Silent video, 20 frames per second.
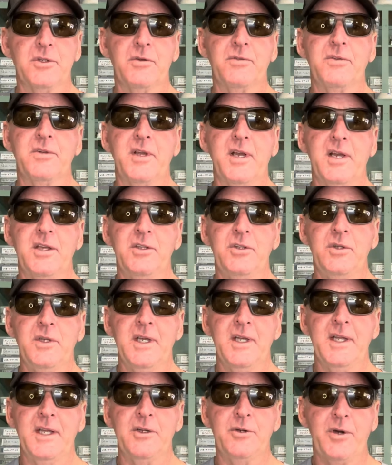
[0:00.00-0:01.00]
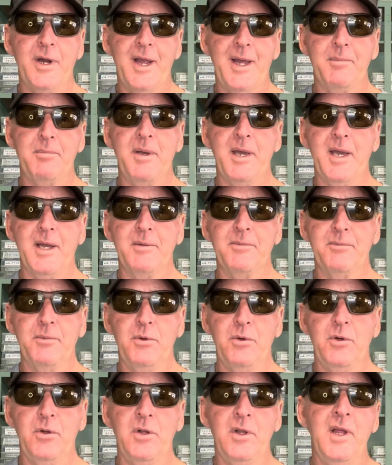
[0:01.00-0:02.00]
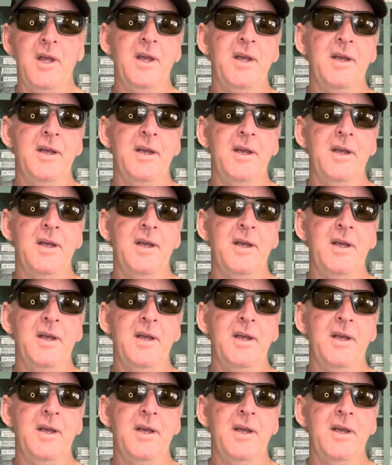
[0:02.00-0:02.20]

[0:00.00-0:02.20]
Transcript: over that, you get a grab bag pull